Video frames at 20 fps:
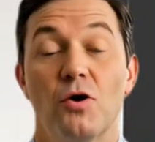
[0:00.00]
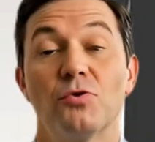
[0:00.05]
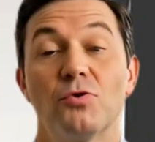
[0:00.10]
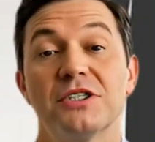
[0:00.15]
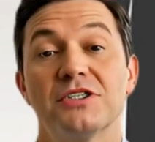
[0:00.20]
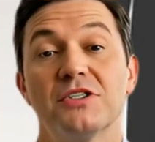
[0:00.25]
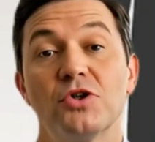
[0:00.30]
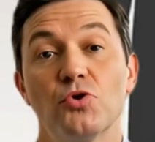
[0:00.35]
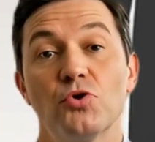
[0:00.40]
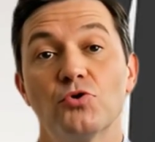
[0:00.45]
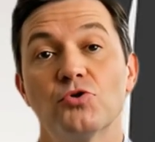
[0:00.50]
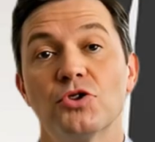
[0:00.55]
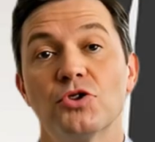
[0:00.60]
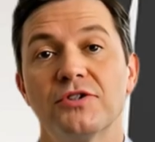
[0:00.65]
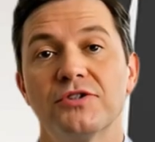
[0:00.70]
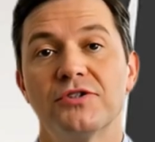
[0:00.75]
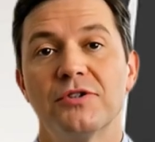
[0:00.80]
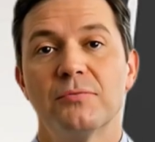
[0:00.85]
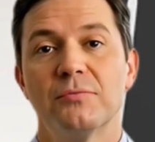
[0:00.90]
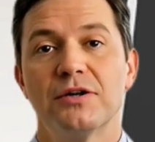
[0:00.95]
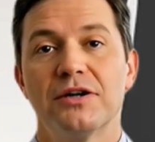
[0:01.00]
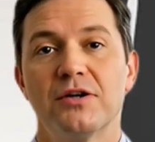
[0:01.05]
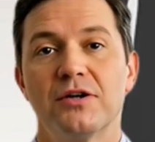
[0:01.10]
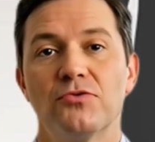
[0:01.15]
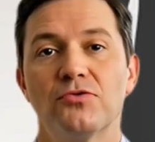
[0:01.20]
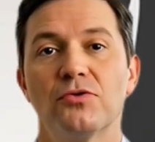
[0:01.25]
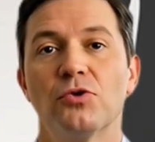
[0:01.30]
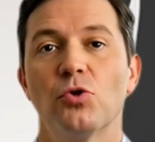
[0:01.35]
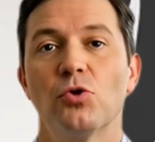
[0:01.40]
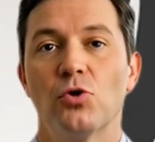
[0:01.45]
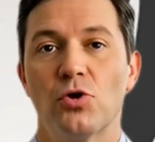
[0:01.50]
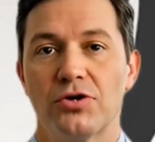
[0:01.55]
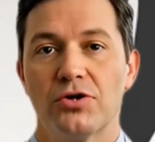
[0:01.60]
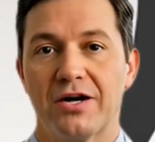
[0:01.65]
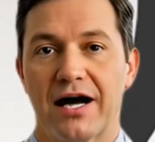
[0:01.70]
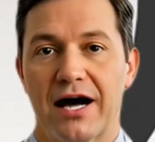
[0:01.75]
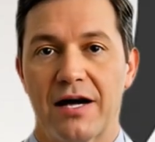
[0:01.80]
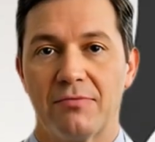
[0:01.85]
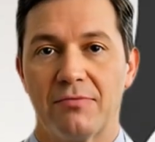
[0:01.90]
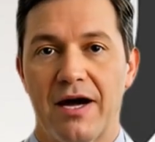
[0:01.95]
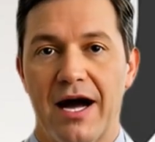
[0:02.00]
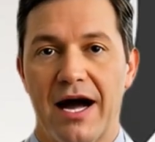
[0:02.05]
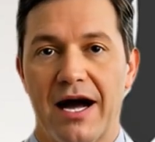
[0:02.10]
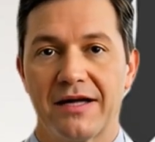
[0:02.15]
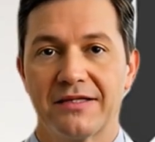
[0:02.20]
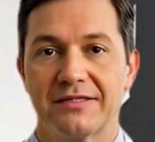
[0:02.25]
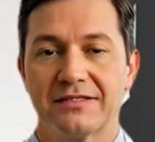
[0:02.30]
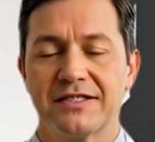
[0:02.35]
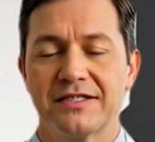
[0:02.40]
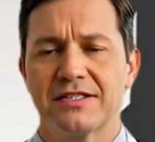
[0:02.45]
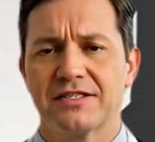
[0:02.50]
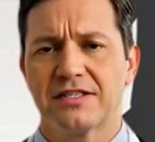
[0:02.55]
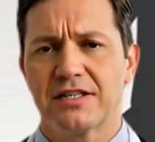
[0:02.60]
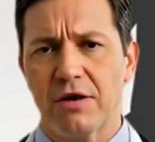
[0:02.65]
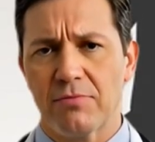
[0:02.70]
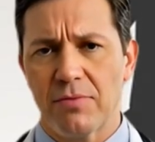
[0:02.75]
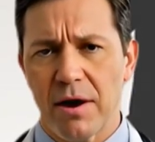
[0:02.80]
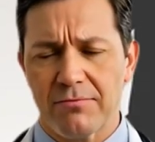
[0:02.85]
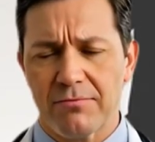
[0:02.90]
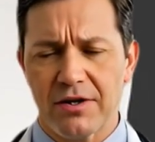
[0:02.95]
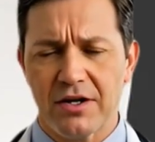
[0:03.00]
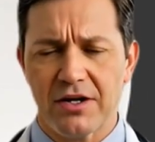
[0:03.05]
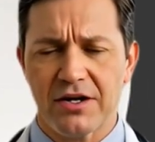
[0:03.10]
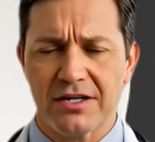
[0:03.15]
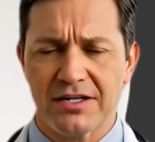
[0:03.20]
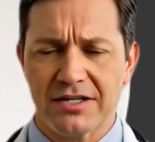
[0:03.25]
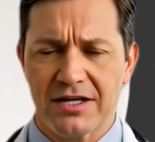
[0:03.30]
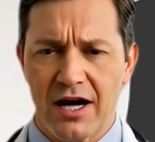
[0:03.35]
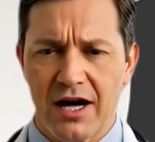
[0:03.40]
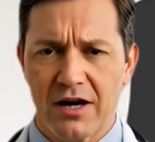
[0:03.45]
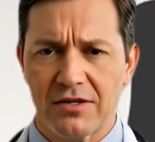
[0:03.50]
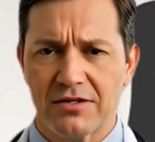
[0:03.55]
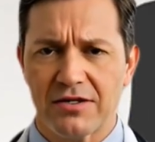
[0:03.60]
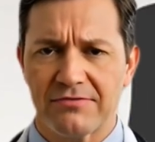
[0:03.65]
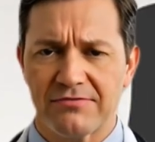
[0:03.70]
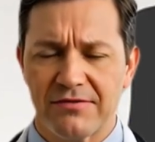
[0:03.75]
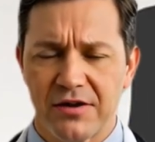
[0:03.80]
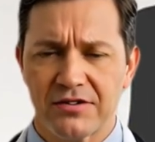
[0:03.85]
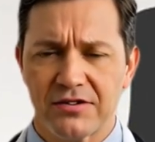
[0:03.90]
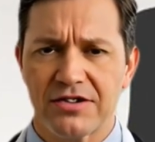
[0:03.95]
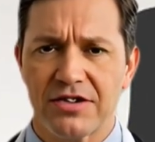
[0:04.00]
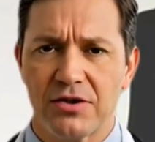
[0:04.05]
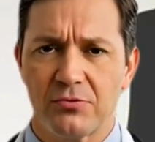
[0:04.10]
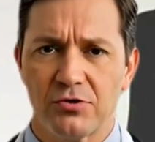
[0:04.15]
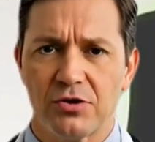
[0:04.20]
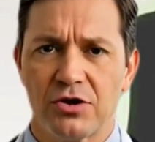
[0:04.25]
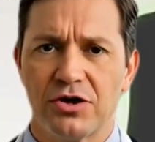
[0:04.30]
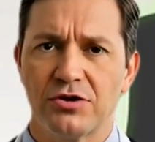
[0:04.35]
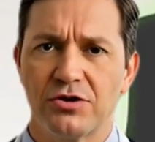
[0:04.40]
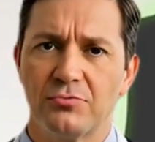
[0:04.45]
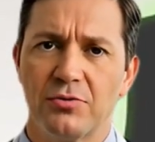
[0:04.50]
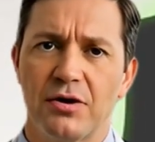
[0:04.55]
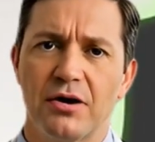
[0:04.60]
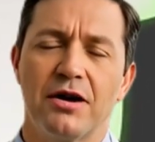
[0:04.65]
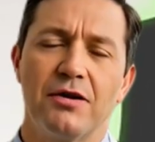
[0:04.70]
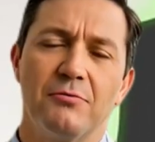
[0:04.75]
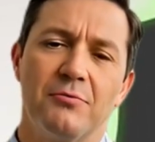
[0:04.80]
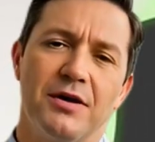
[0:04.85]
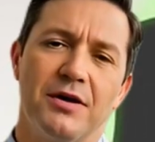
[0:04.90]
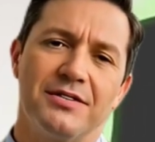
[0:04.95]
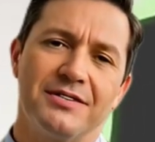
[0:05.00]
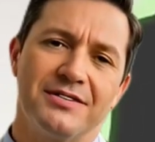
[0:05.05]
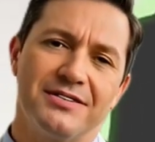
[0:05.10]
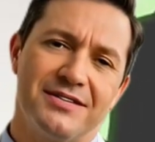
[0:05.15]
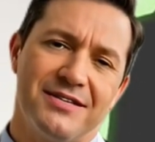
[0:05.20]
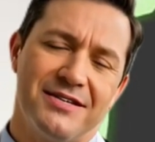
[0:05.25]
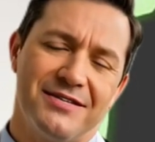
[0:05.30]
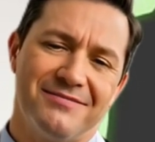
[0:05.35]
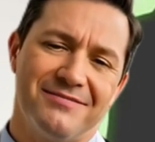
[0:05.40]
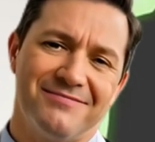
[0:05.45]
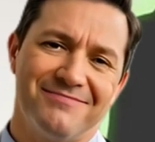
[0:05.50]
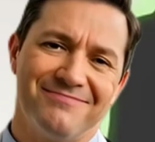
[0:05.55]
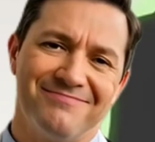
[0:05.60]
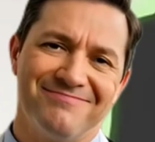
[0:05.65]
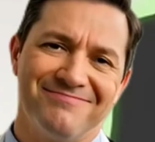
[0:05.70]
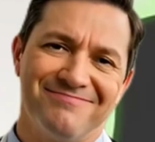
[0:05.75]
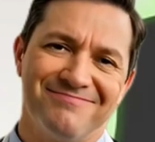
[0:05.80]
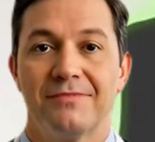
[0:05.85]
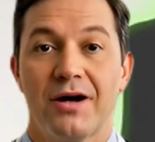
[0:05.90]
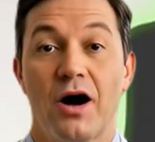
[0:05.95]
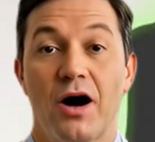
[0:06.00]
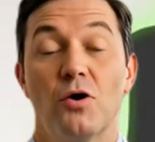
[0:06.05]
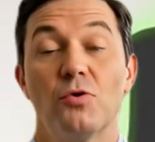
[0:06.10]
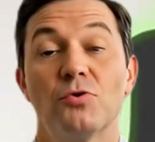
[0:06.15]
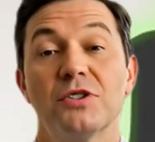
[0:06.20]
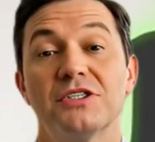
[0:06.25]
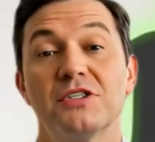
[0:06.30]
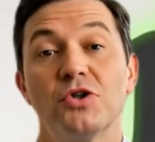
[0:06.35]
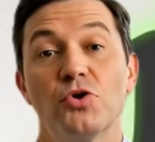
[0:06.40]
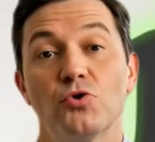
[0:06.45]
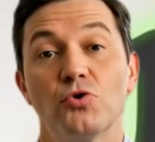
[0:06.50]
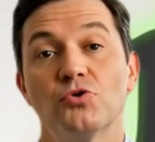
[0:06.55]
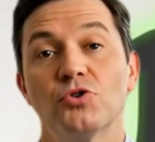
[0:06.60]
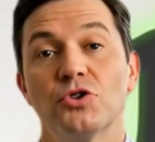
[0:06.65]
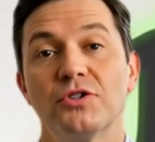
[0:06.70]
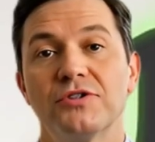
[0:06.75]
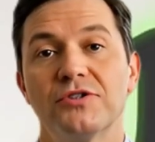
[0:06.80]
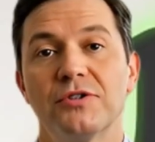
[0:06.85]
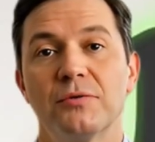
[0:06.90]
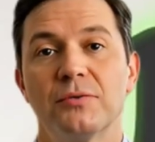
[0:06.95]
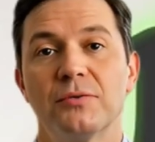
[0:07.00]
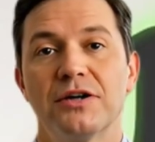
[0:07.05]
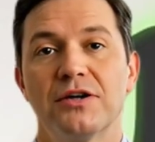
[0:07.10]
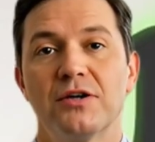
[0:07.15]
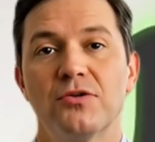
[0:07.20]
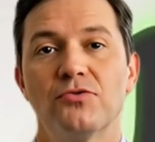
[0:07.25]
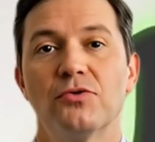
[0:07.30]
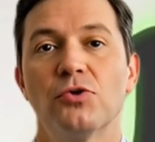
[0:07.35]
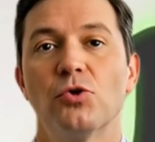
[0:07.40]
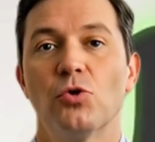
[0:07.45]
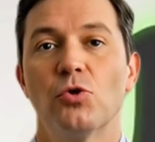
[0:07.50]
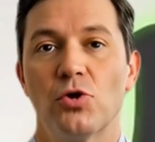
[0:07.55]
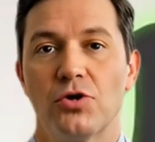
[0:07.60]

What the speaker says: them, and reduces your risk of pain or injury over time. By the end of this video, you'll know not only which exercise is